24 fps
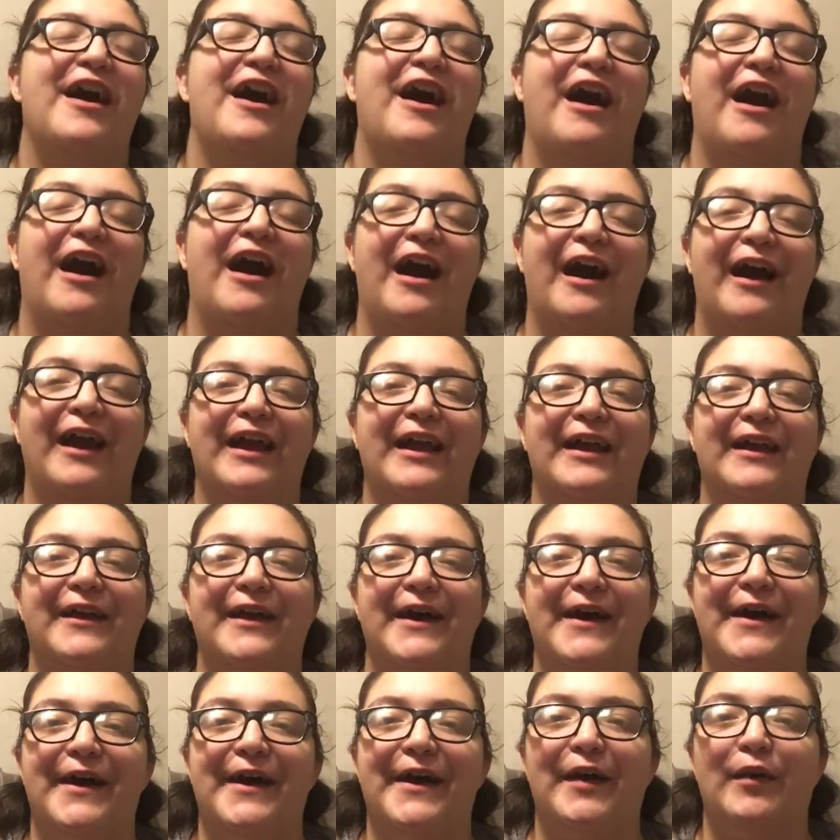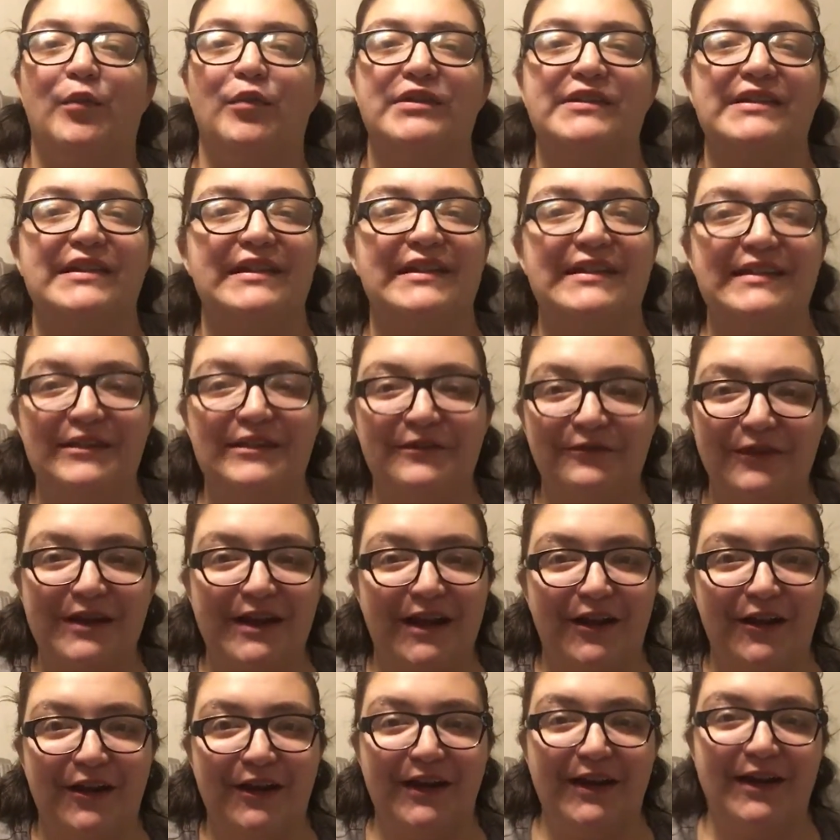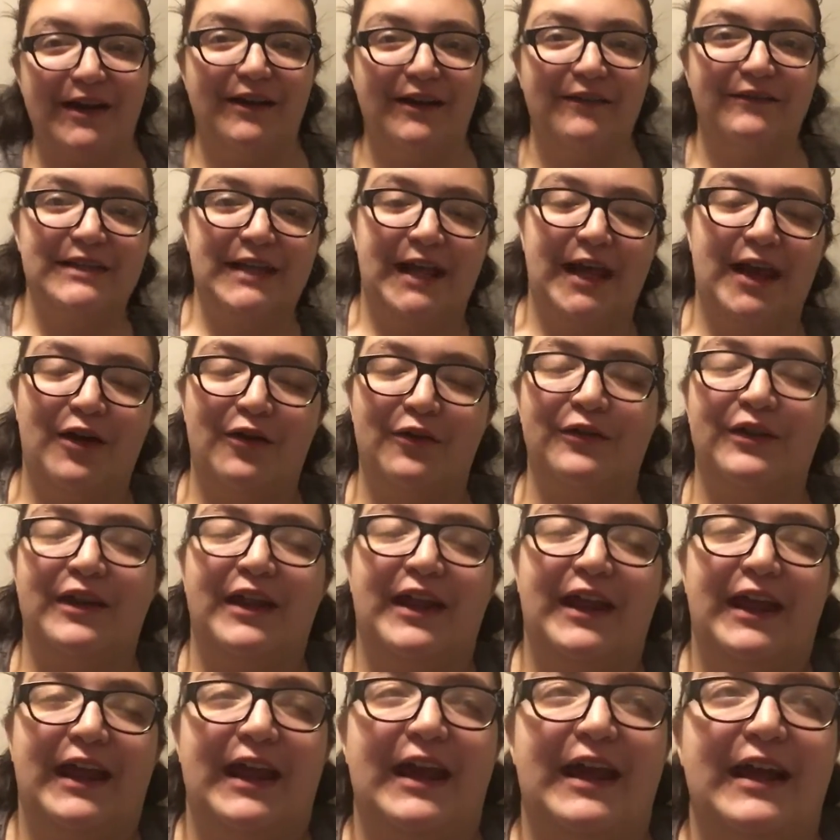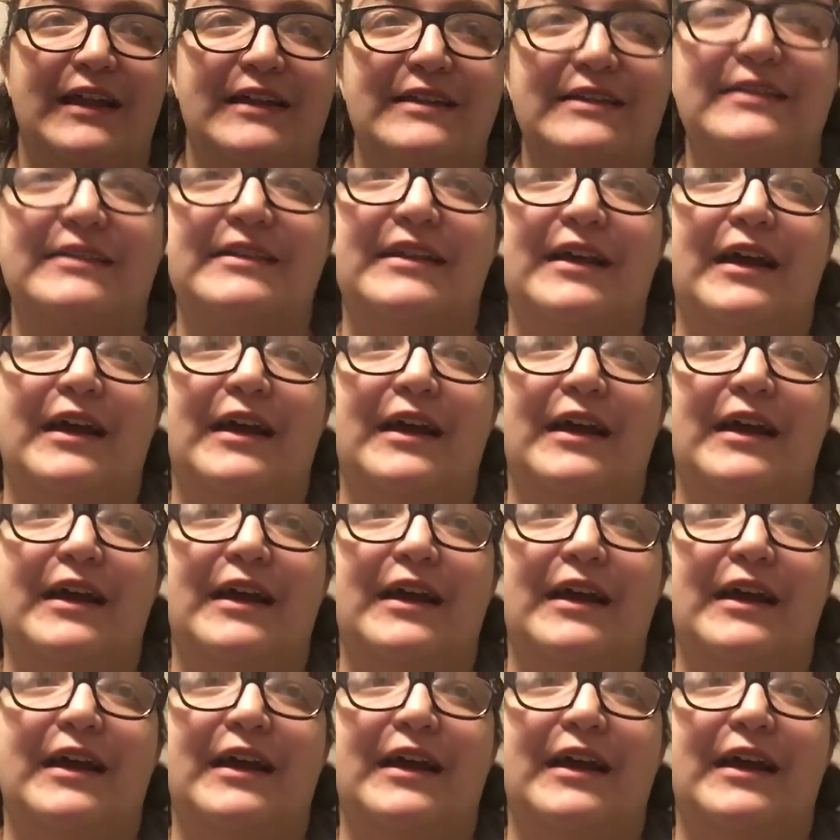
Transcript: I was in a different area of town and